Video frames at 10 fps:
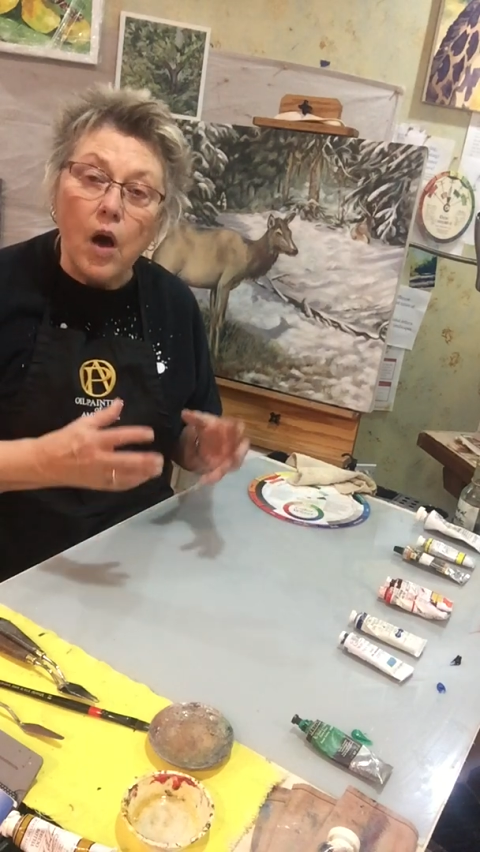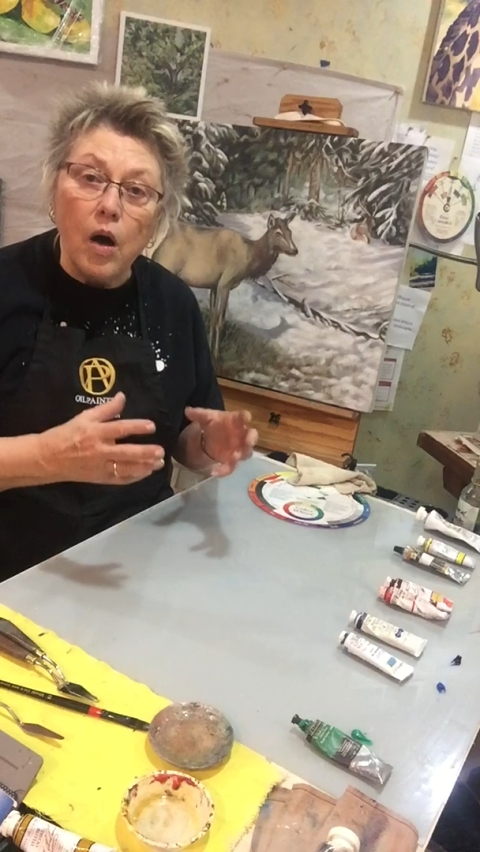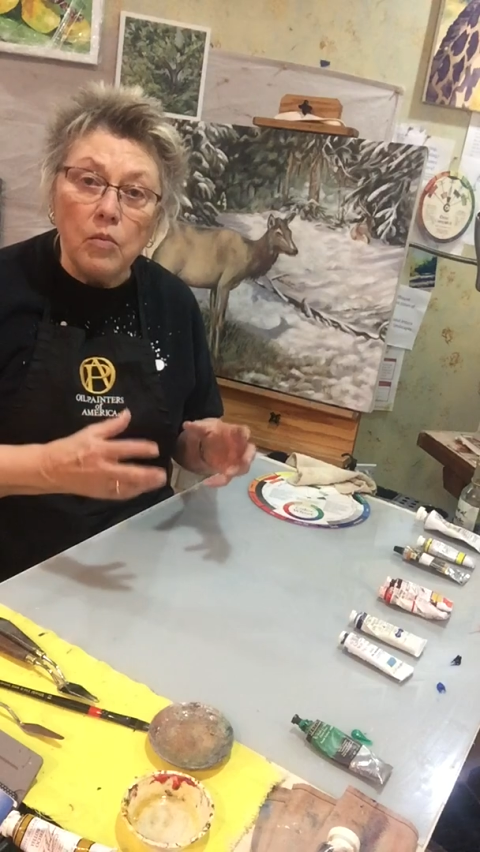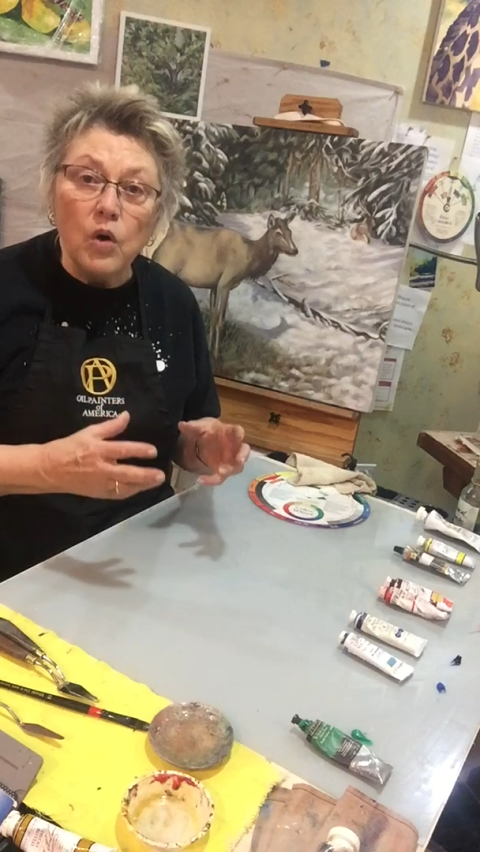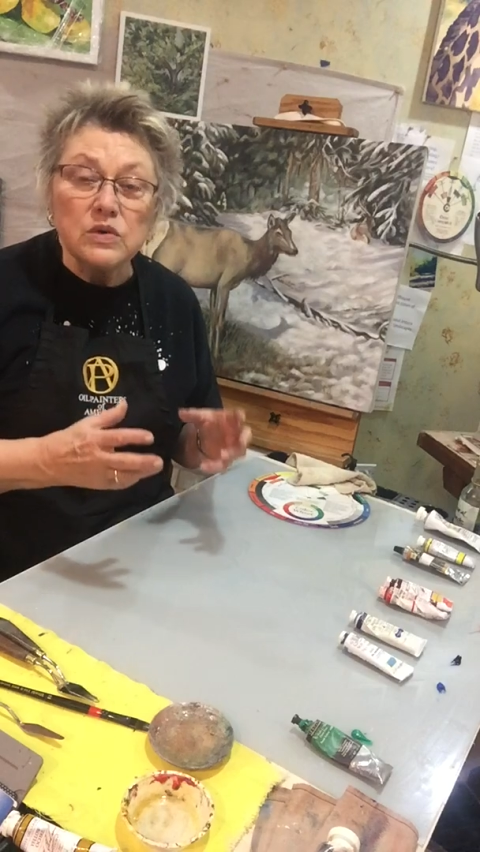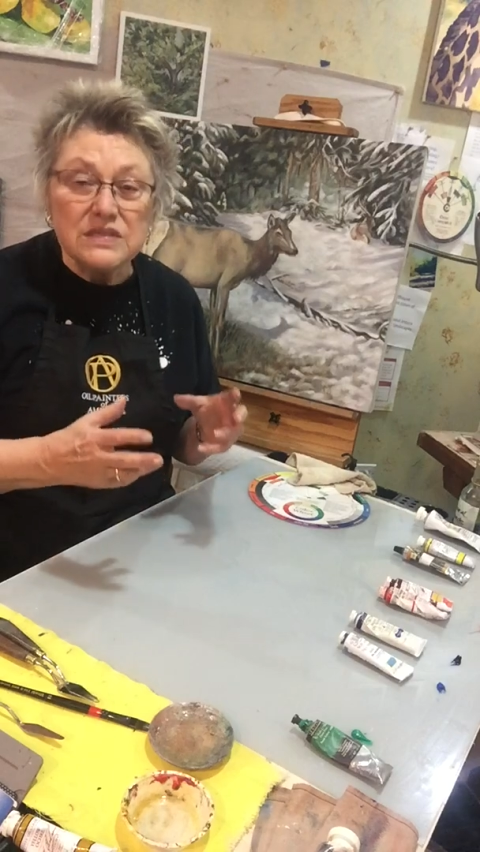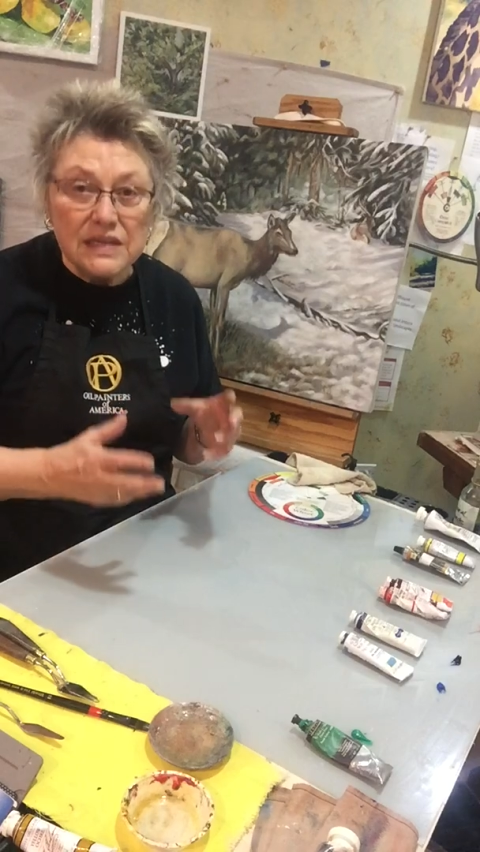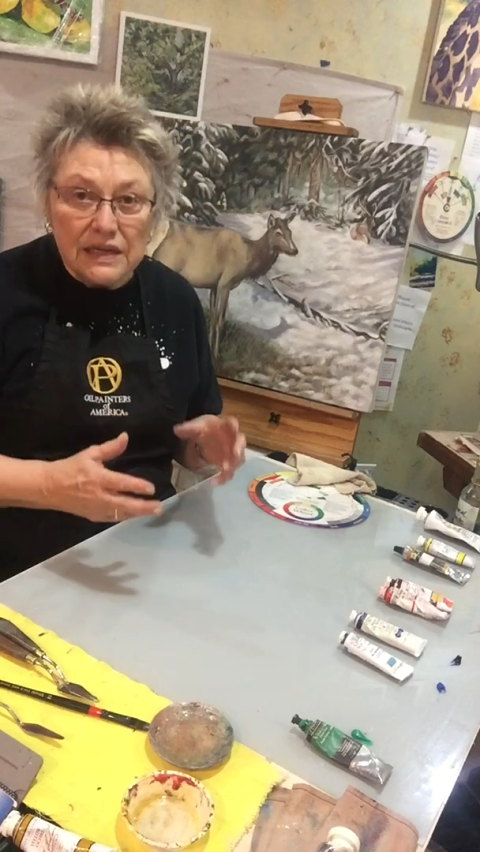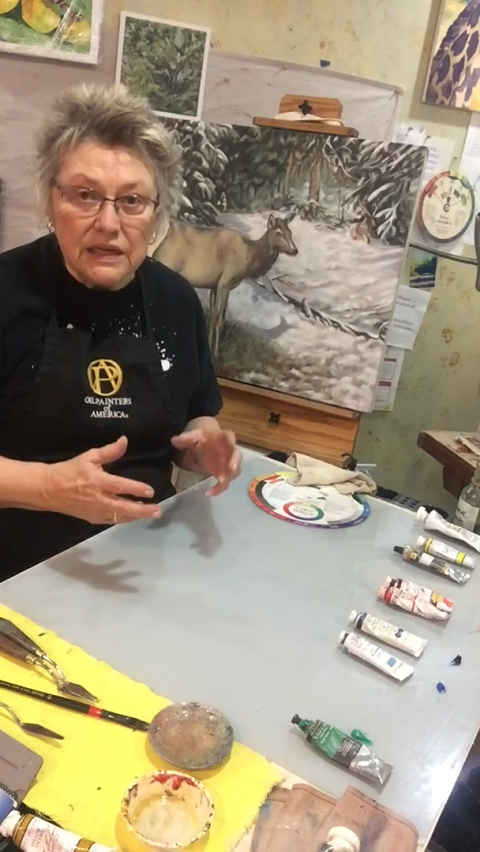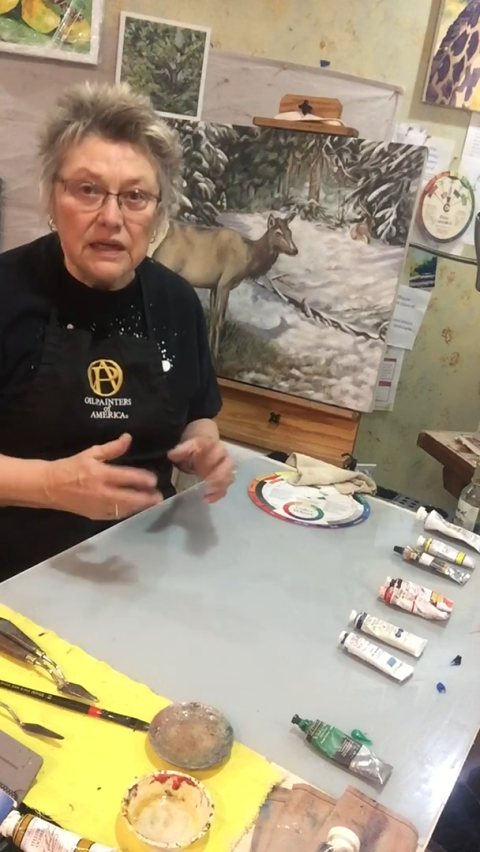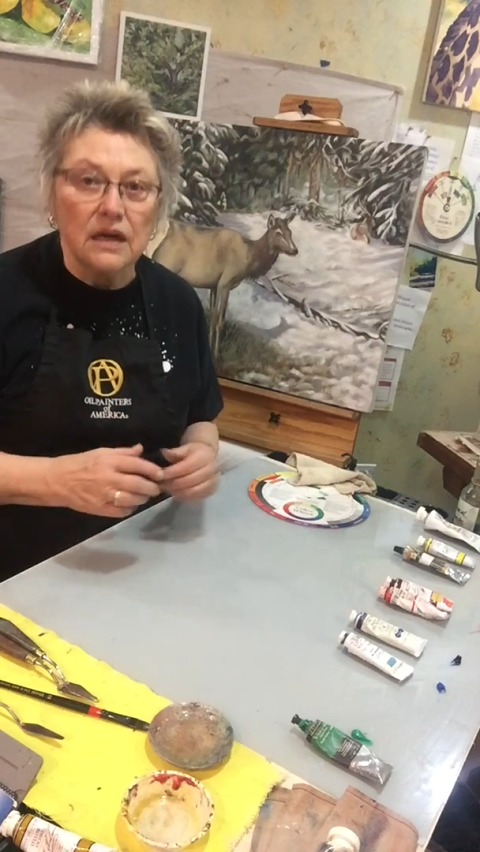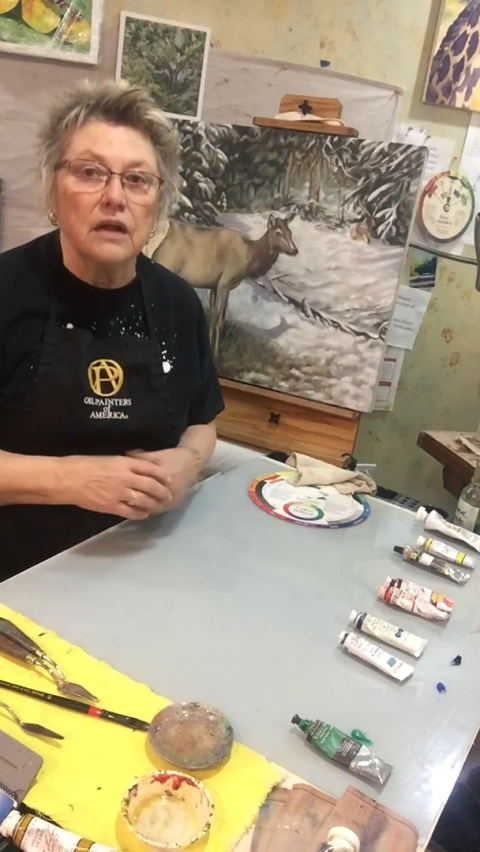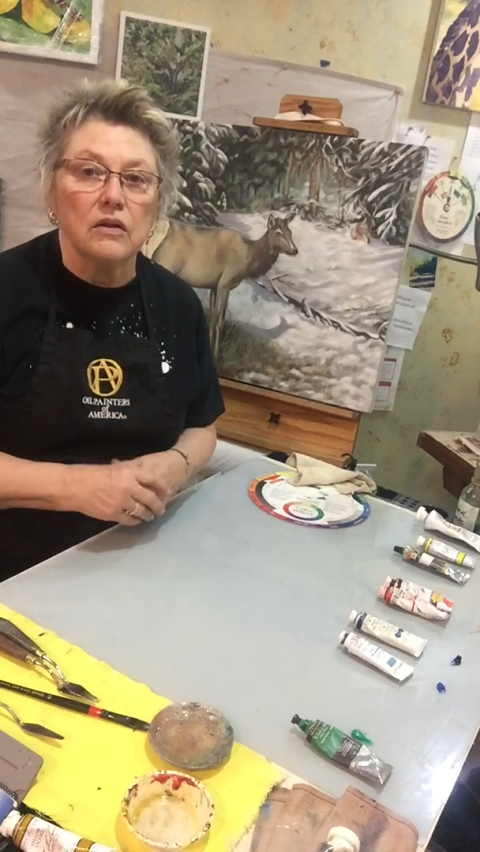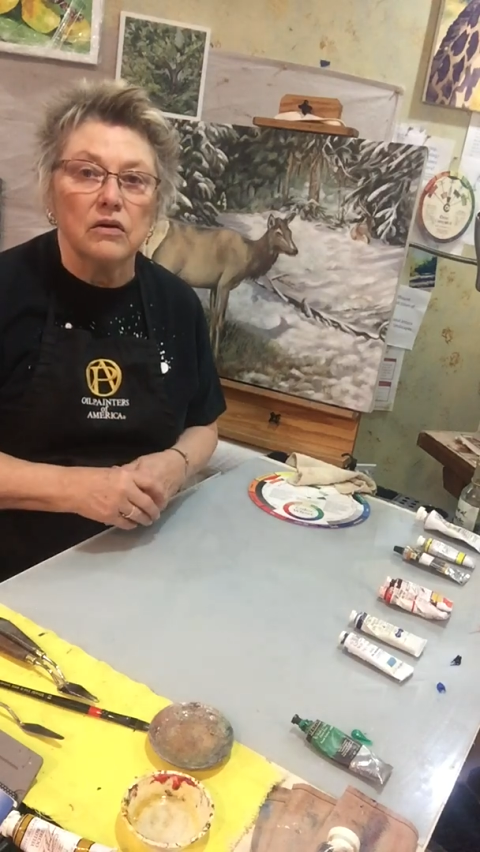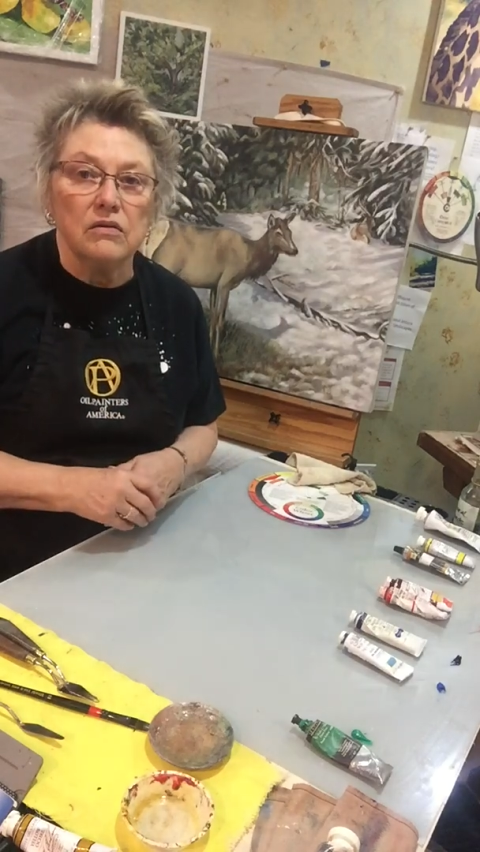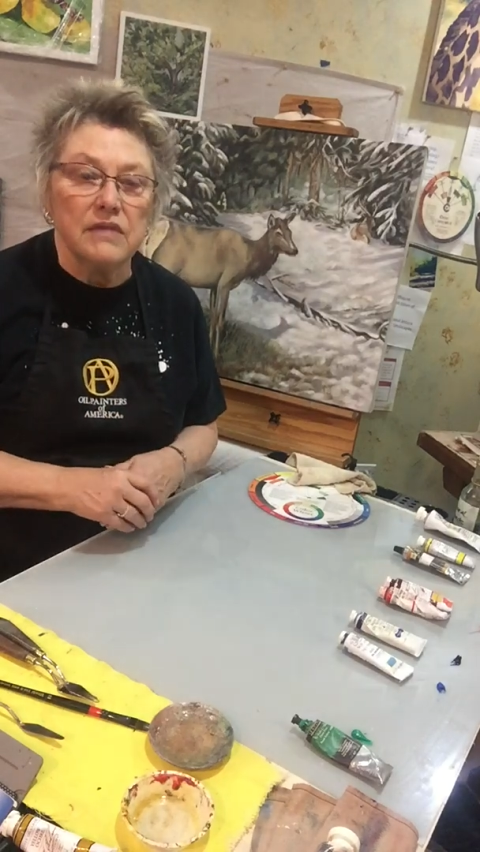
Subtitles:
almost any color